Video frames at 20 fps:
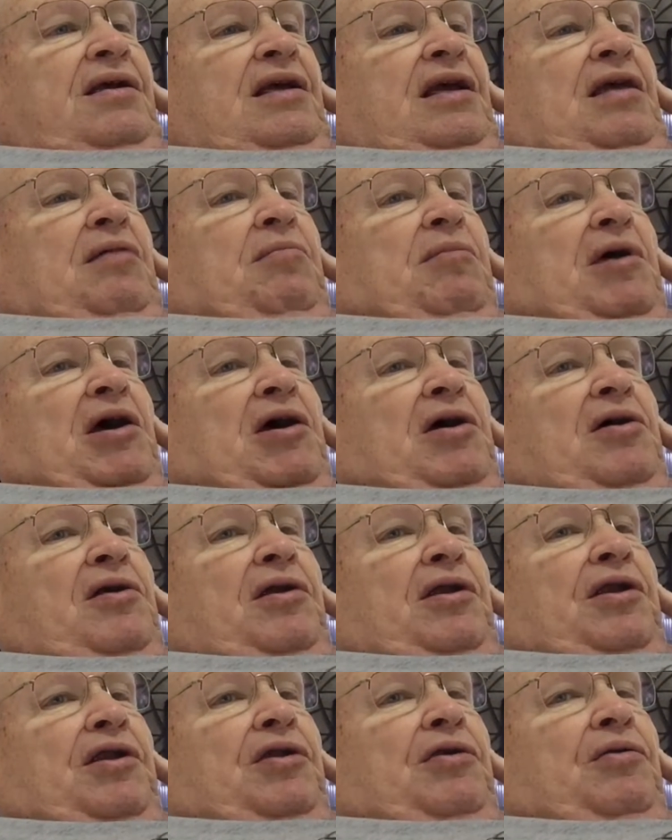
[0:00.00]

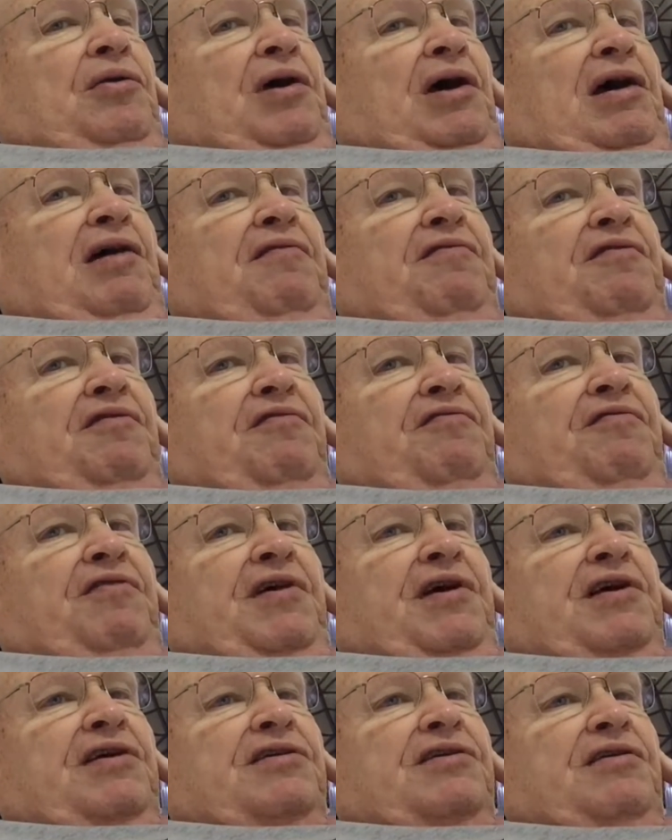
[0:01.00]
email and you have to
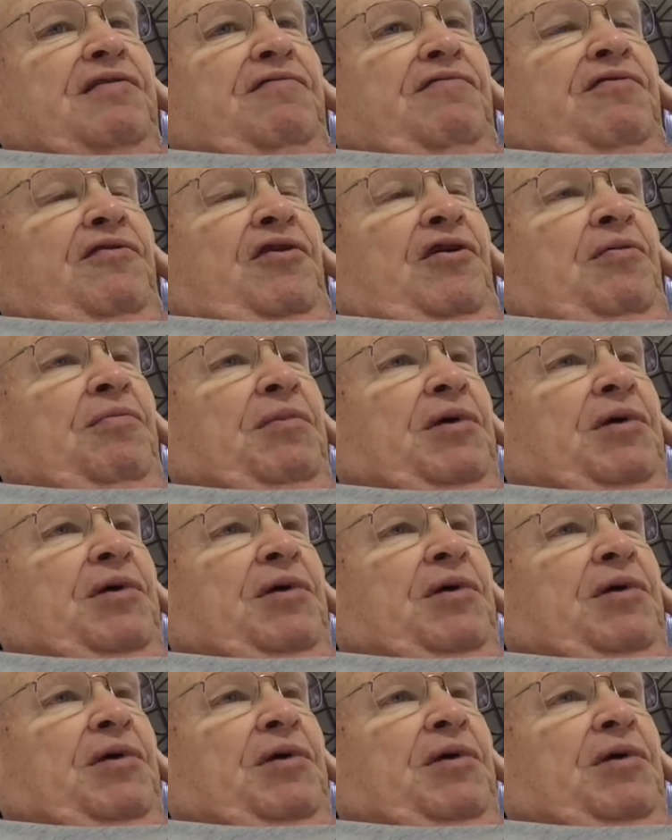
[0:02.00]
fix it for